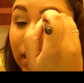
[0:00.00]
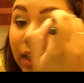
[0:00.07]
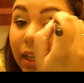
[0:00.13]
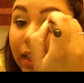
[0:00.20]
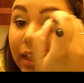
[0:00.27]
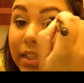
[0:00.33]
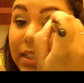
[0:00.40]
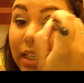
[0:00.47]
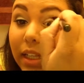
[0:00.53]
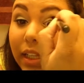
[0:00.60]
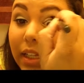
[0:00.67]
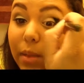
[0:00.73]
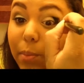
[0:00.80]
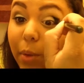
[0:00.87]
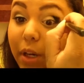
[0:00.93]
And it's a
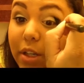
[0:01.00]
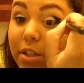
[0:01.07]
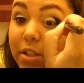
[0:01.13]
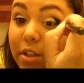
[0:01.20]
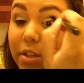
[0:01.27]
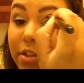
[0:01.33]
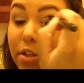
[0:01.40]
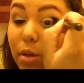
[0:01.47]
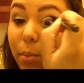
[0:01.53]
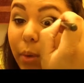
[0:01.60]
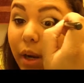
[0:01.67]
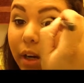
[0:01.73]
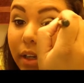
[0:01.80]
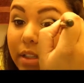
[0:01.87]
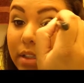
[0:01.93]
clean brush. There's no
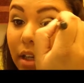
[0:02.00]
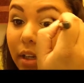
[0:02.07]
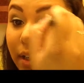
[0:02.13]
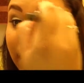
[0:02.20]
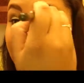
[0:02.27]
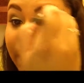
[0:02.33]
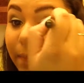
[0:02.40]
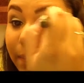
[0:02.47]
product on it.